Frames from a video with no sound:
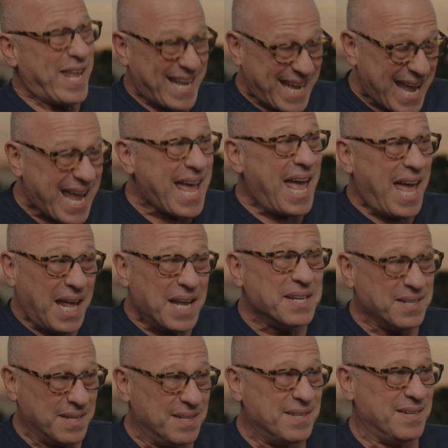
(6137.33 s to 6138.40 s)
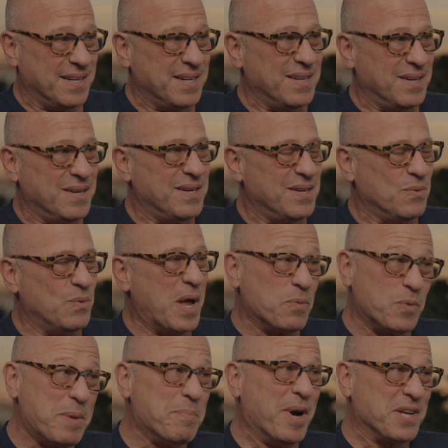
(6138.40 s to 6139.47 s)
can when
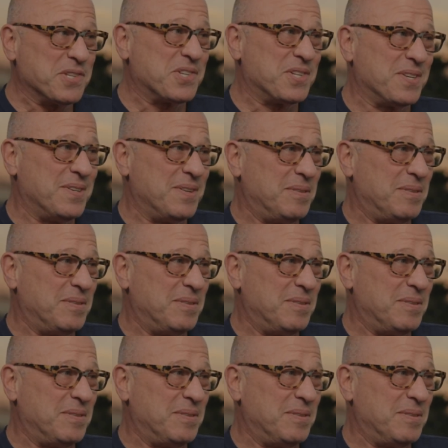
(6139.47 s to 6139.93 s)
we must.